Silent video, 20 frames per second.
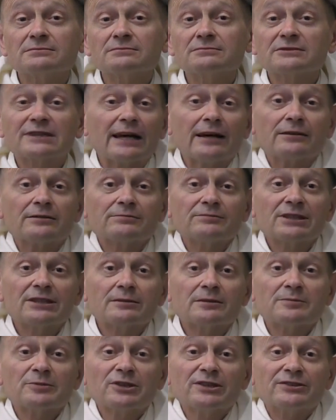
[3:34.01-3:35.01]
can't
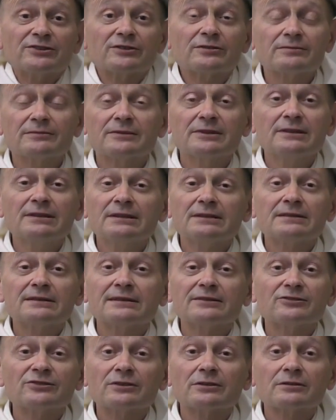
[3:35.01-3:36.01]
become a priest.
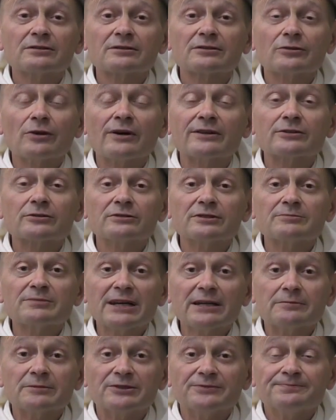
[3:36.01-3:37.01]
It's a canonical
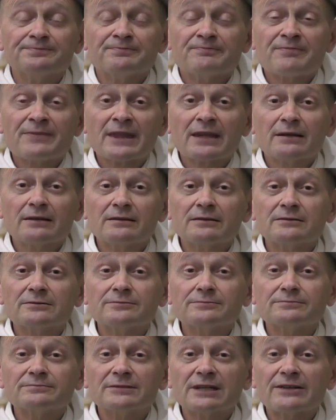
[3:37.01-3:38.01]
impediment.
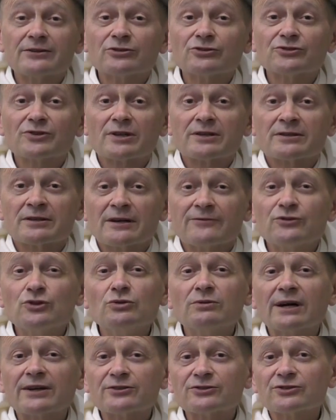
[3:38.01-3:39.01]
And there's a
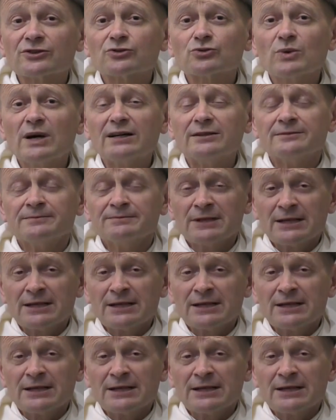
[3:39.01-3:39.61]
few others as well.